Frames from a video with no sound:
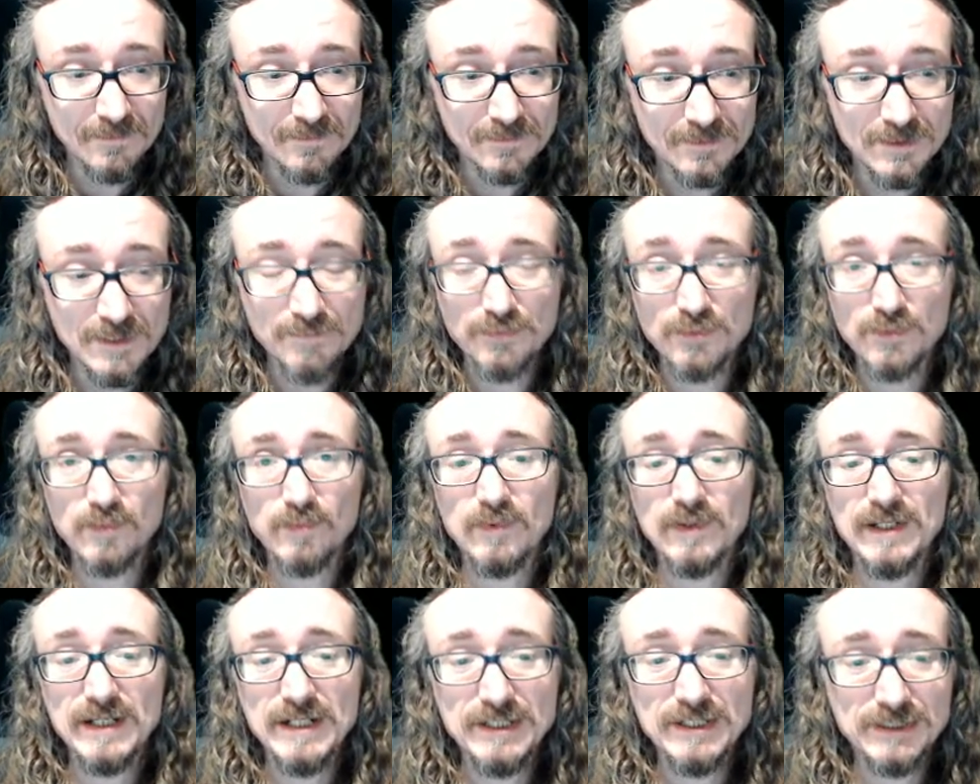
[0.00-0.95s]
temporal
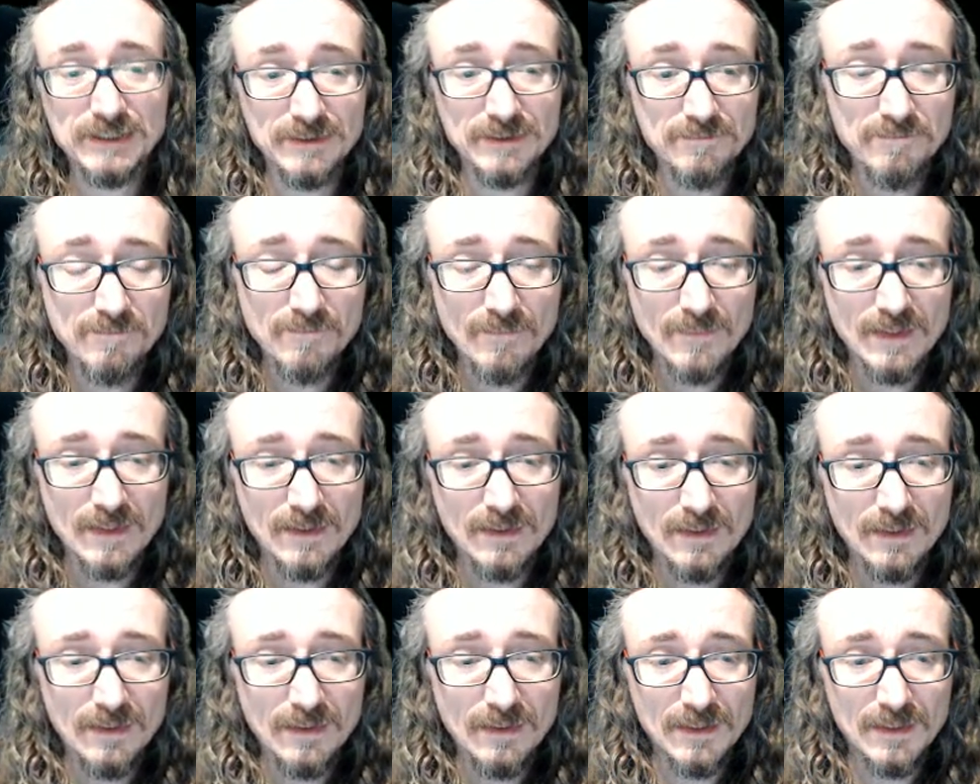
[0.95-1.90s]
relation,
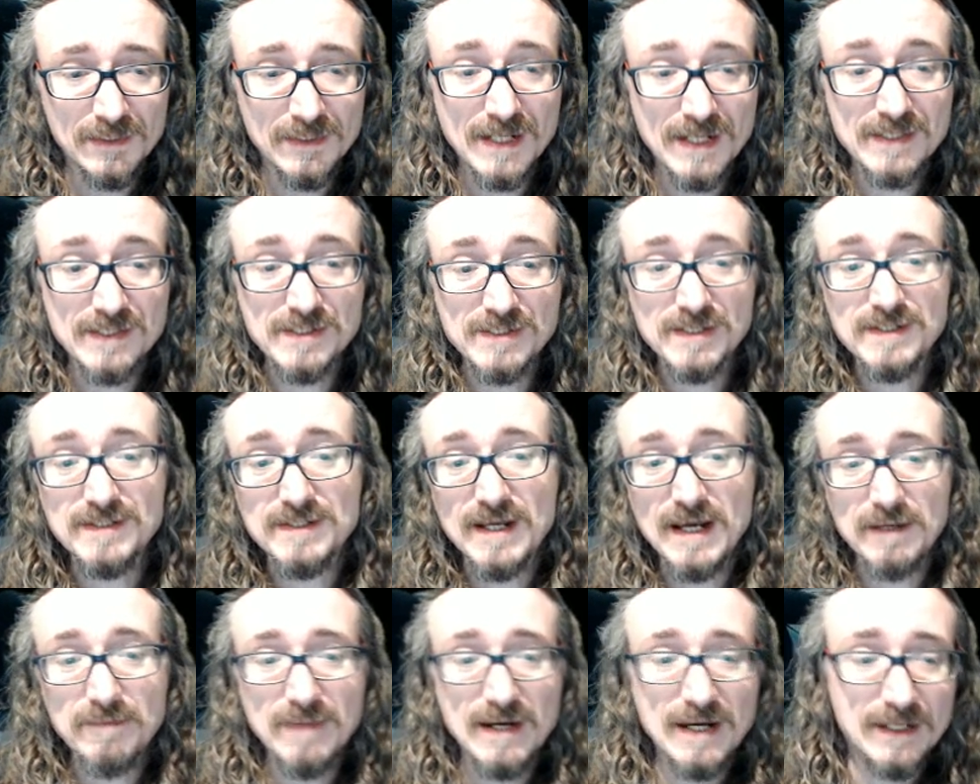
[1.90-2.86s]
uh, not the
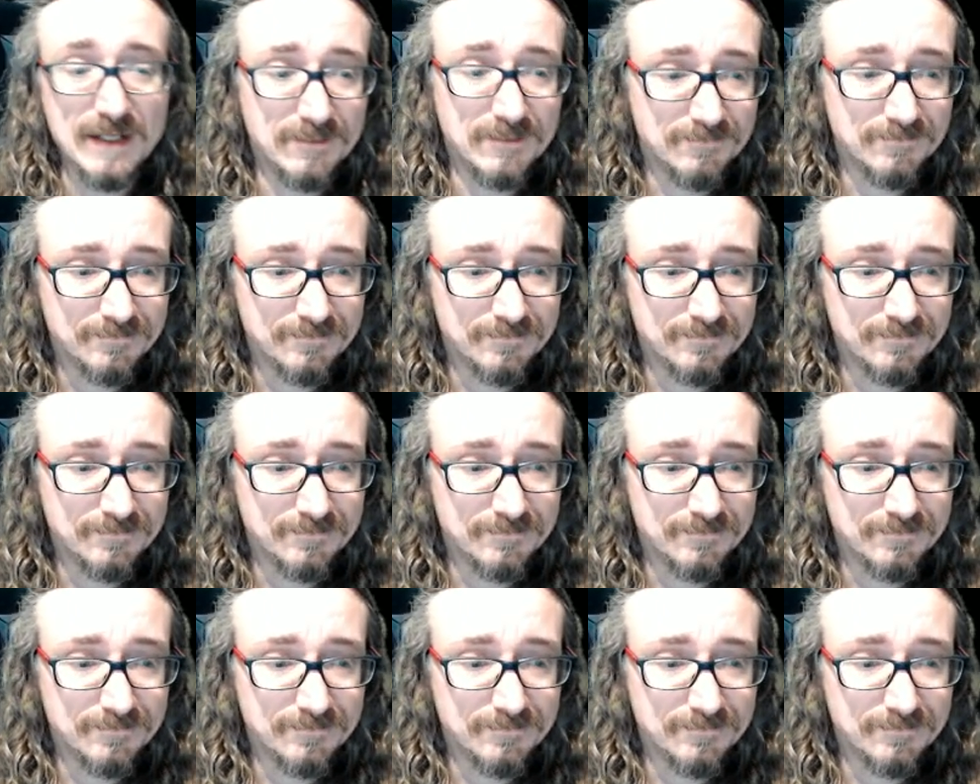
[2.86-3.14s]
syntagmatic.